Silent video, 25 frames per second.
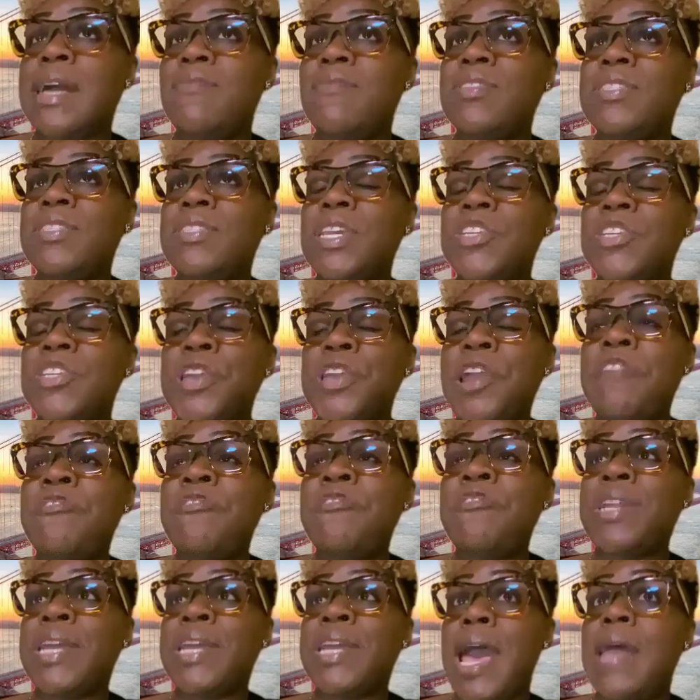conversation I
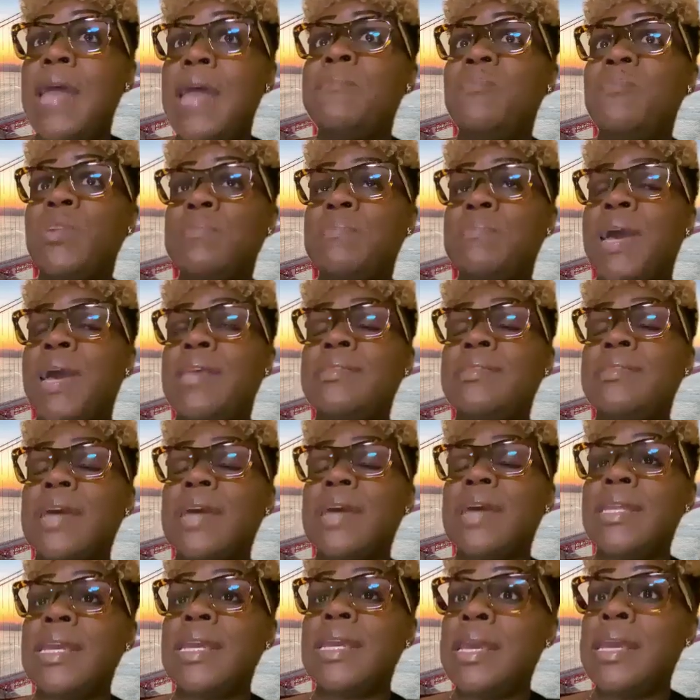really had with my
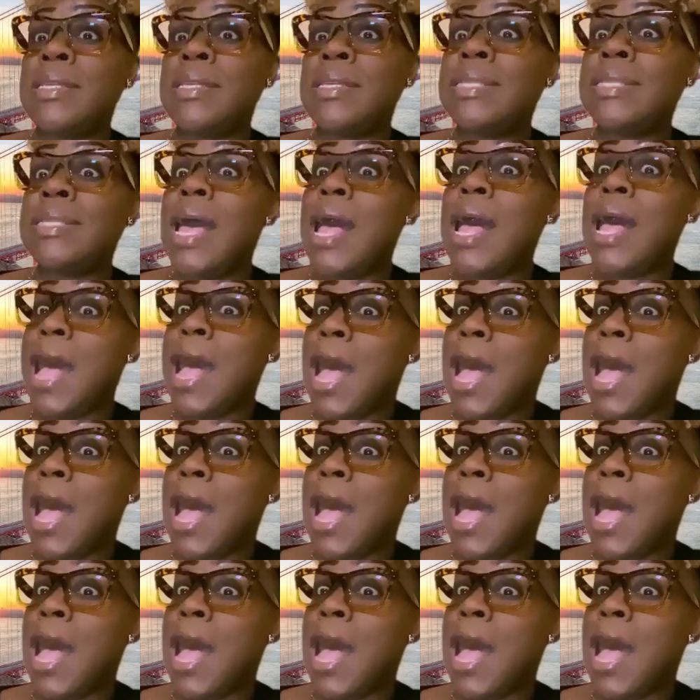son is,